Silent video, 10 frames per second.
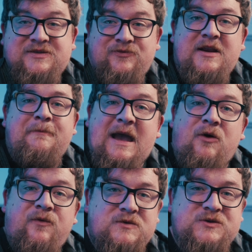a really
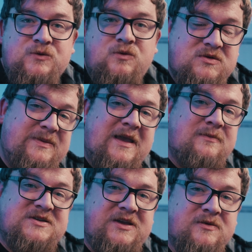powerful tool to be
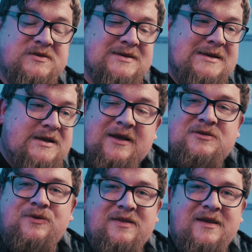able to use. Now,
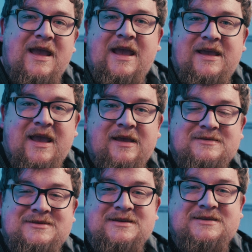do I think 8K
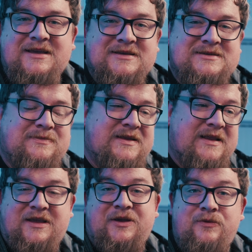60 is something
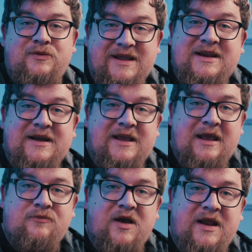that you need in a
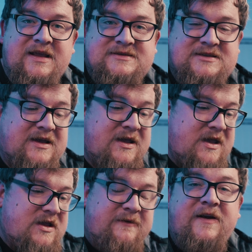camera and it's the
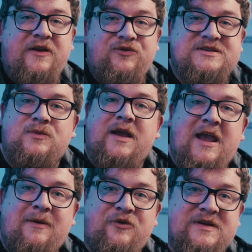defining reason why a
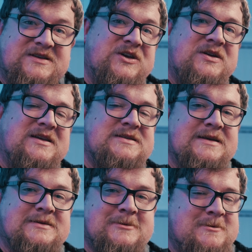camera is good these
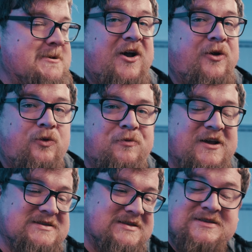days? No,
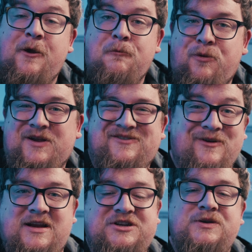because there's no point
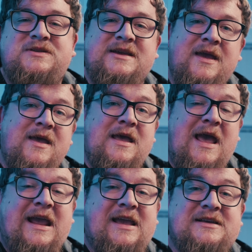really shooting
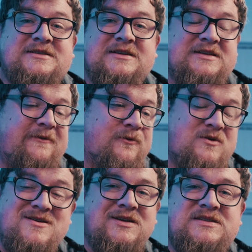8K 60 for
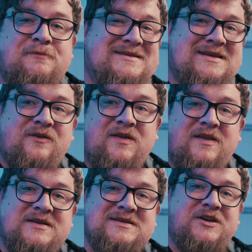90% of the
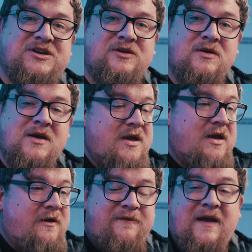things that you shoot.
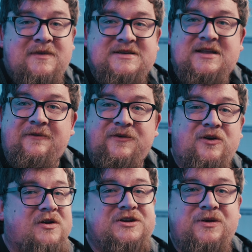Family stuff, you're not
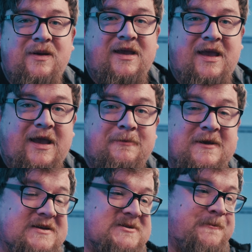going to shoot 8K
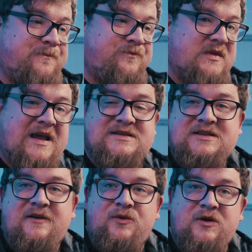because that
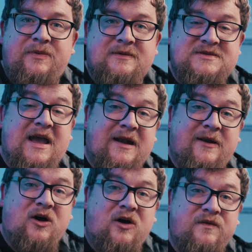stuff you want to be able to get a
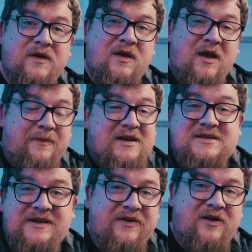of. I mean,
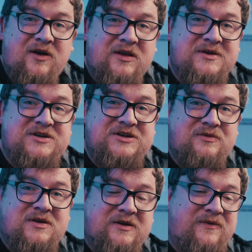there's even an argument to
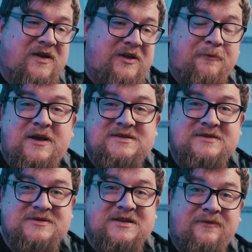shoot kind of like your
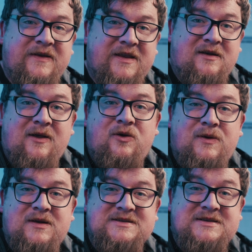personal stuff in lower
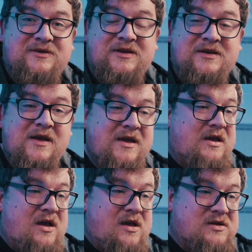quality so you can
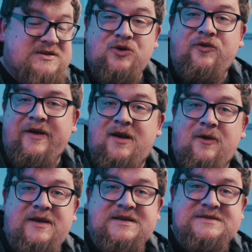store it a
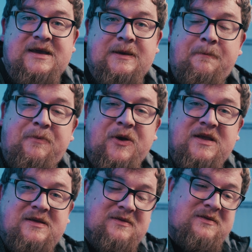lot easier,
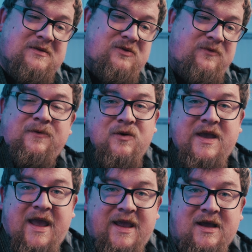but
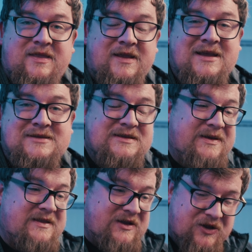4K, I think, tends to
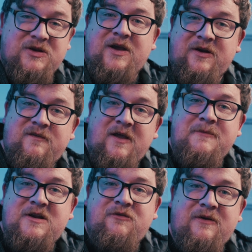be the good kind of like
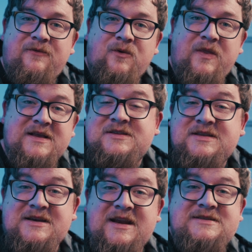mid-ground for that. So it
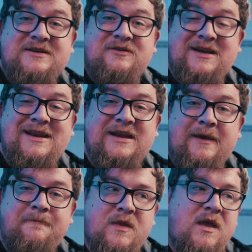doesn't necessarily need
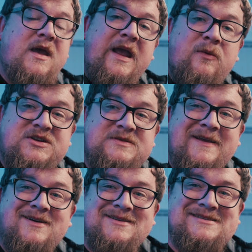it. It would just be
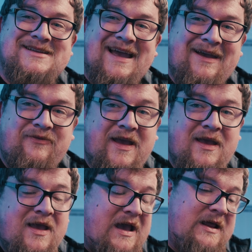nice to have it
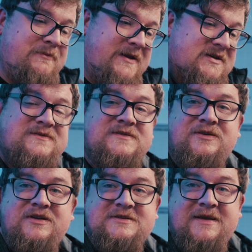and be nice for
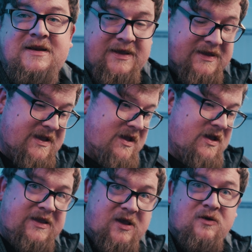Sony to be like,
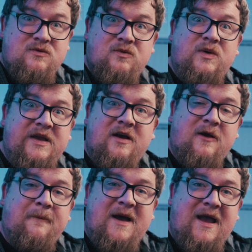yo, we are
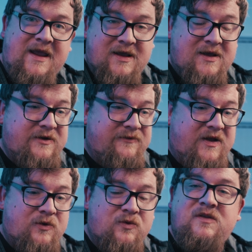combating kind of
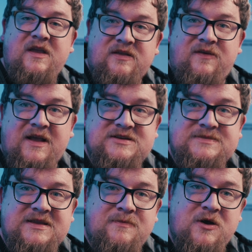like all of the other flagships
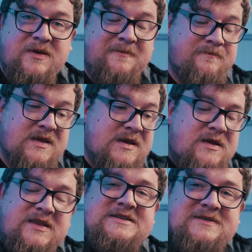at the moment.
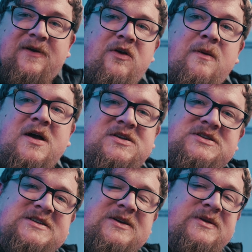This is very much
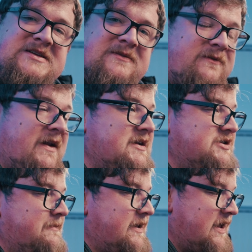Sony's
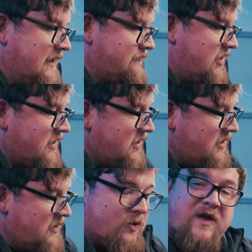flagship camera.
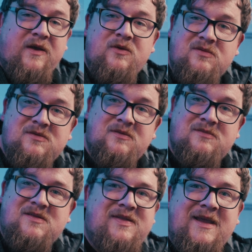Although
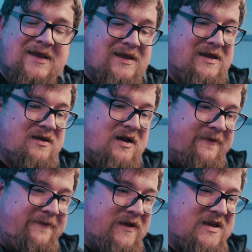the thing I
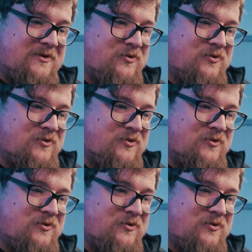think